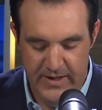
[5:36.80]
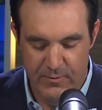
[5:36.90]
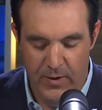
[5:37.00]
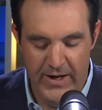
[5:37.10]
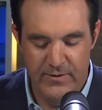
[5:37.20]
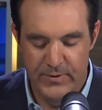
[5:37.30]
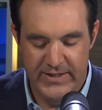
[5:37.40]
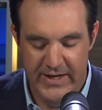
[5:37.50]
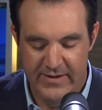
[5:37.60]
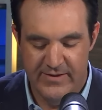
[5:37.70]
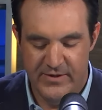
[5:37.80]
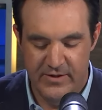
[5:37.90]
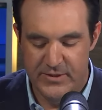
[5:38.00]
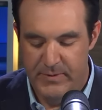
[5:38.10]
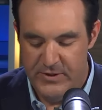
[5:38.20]
Like, why did we take this on
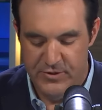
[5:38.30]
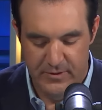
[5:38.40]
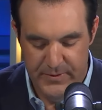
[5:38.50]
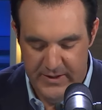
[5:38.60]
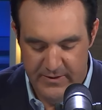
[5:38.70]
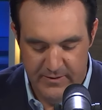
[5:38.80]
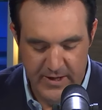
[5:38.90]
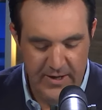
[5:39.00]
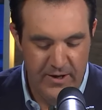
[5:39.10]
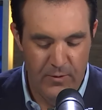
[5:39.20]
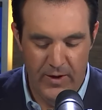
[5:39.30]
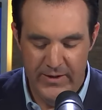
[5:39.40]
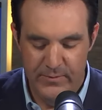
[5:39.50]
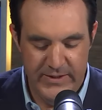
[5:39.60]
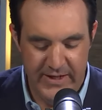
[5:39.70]
a special appeal? Why
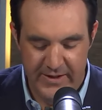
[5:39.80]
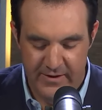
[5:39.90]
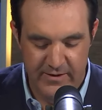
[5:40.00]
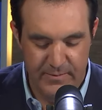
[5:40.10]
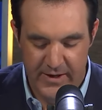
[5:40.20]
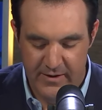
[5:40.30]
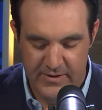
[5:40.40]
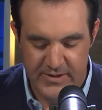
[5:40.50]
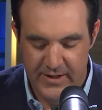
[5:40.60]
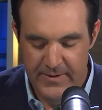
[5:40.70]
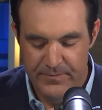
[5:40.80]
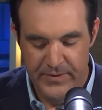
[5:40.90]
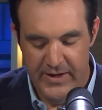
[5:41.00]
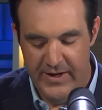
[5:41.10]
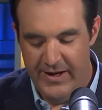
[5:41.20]
did we take it on the merits?
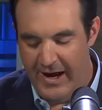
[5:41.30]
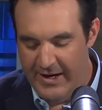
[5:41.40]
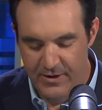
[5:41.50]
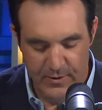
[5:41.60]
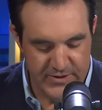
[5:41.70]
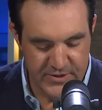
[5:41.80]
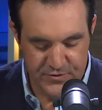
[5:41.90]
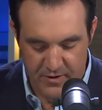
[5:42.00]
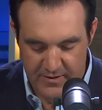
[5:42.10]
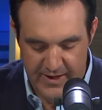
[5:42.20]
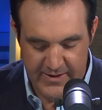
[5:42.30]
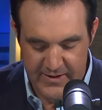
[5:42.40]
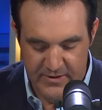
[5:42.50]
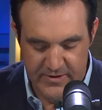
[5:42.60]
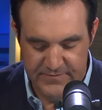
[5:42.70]
Idaho has a strong
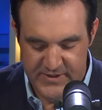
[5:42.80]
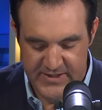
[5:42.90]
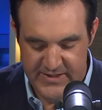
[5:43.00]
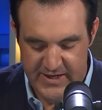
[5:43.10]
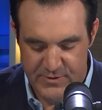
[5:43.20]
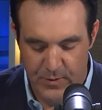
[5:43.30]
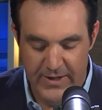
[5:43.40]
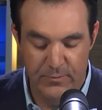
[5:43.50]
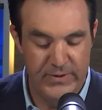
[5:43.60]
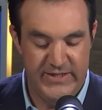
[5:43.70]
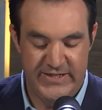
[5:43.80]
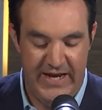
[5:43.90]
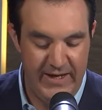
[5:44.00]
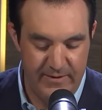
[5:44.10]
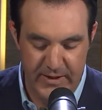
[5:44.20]
likelihood of success. Why did we
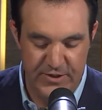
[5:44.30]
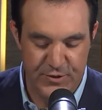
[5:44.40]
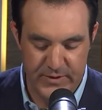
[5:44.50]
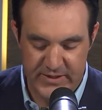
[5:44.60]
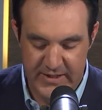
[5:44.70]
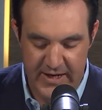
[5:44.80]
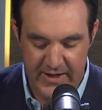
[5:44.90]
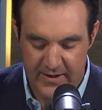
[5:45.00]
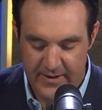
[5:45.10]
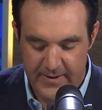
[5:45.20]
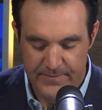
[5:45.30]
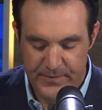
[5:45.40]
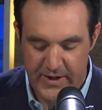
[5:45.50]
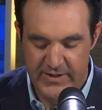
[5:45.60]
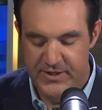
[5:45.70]
issue a stay
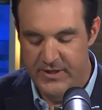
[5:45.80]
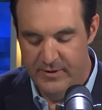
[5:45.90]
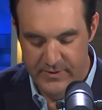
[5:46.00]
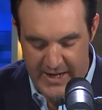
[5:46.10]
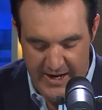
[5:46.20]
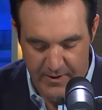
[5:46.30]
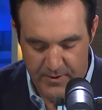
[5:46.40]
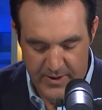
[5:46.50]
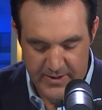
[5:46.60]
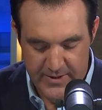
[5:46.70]
until now?